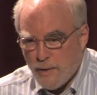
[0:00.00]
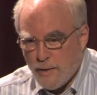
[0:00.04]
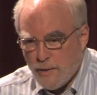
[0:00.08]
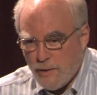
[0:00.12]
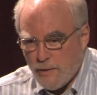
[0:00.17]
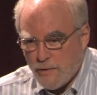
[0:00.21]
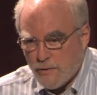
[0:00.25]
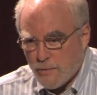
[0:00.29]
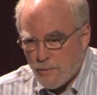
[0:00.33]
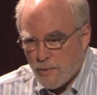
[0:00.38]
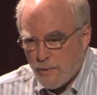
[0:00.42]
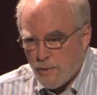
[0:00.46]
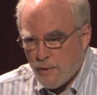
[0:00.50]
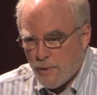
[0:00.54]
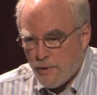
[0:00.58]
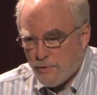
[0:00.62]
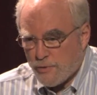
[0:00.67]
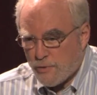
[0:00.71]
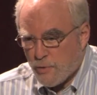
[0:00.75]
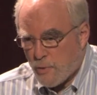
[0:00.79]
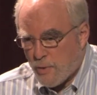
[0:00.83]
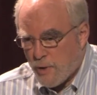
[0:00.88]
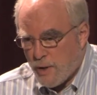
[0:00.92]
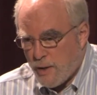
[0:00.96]
He's a
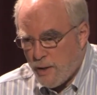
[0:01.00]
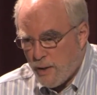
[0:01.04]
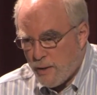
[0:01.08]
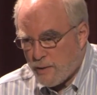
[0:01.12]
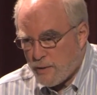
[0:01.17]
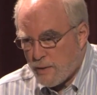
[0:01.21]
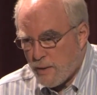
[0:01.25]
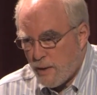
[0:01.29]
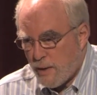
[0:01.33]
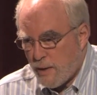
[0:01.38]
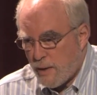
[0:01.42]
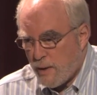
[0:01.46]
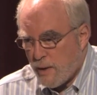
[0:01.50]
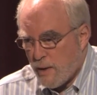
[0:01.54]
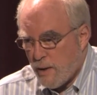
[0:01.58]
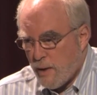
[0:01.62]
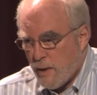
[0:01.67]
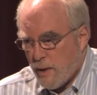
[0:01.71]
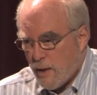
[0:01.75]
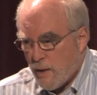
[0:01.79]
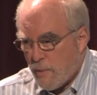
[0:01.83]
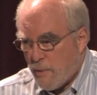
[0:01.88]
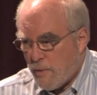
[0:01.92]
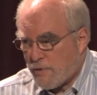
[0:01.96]
historian
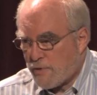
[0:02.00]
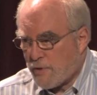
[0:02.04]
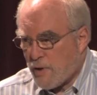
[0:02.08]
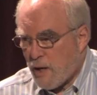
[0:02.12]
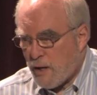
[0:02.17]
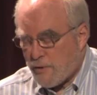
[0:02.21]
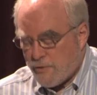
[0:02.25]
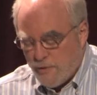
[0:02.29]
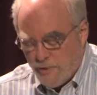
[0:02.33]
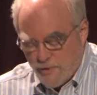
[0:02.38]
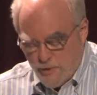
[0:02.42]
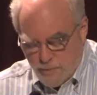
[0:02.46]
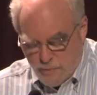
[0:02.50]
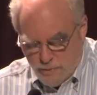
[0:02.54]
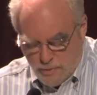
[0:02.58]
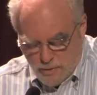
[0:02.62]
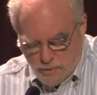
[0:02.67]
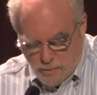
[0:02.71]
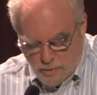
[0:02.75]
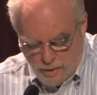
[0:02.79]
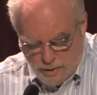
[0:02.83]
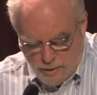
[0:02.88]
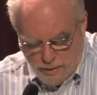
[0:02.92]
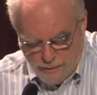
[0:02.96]
at Wisconsin. You
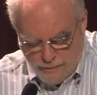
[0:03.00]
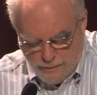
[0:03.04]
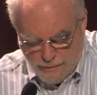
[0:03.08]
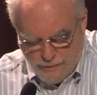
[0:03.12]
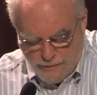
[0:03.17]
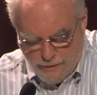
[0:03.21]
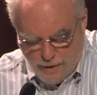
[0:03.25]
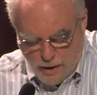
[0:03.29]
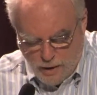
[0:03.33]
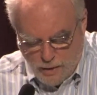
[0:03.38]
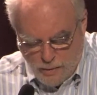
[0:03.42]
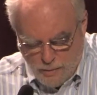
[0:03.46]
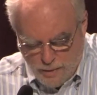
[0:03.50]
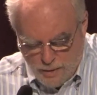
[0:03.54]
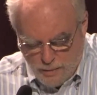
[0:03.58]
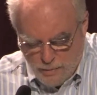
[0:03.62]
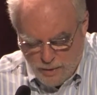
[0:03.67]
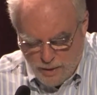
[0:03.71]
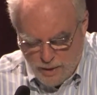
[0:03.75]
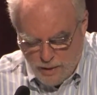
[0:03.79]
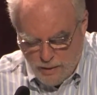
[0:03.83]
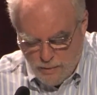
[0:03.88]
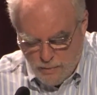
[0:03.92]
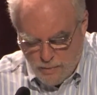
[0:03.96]
really want to follow
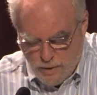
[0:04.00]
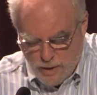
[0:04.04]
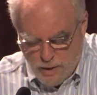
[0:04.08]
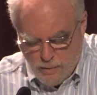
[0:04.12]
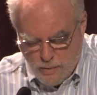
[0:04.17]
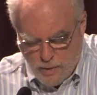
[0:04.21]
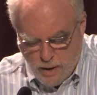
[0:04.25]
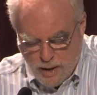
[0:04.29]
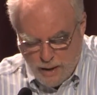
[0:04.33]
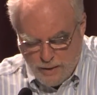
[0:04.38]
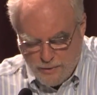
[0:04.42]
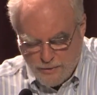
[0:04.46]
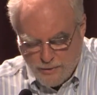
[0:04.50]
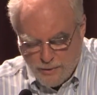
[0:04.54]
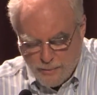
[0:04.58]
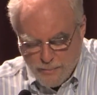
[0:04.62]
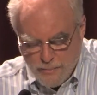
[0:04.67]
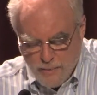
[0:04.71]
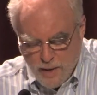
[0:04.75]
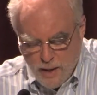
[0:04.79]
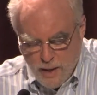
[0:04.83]
what he writes.